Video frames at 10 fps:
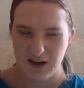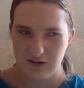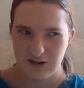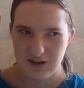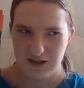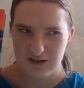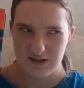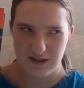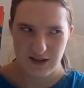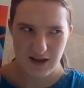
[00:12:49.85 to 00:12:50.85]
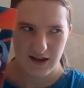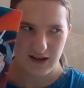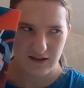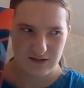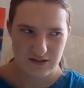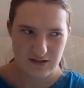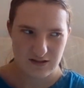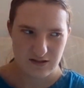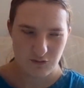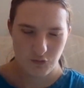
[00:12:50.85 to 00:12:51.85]
I only need to get
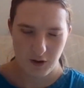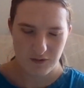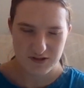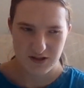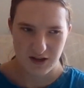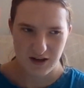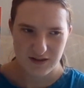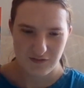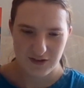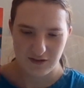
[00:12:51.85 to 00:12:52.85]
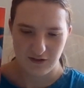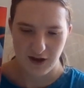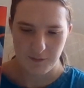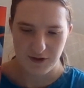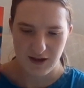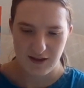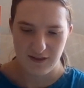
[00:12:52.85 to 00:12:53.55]
Wayward Son as a physical copy,